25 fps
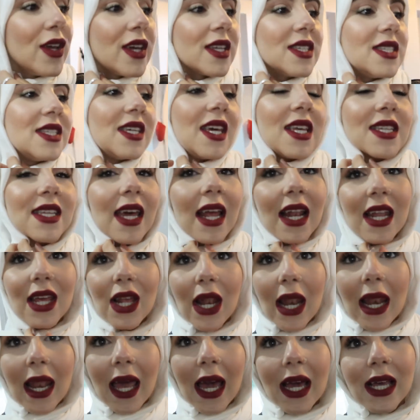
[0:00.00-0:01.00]
you can see is like
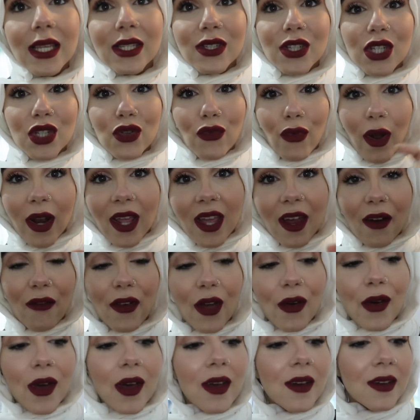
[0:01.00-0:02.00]
little legs just running
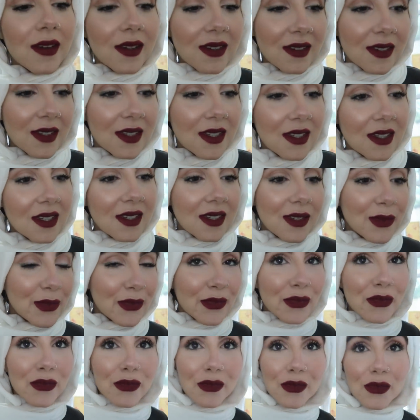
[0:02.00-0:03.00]
everywhere.
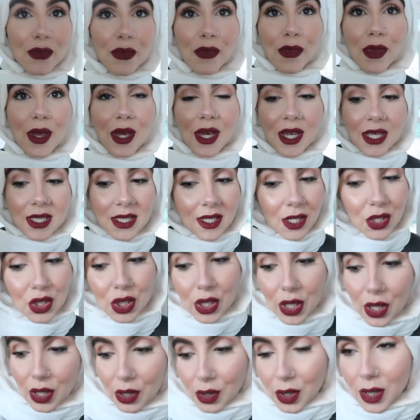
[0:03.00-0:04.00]
He's such
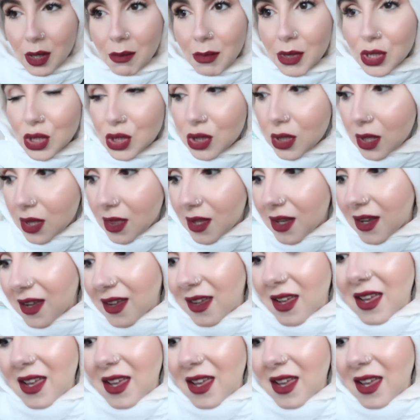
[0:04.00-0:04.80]
a cutie, mashallah.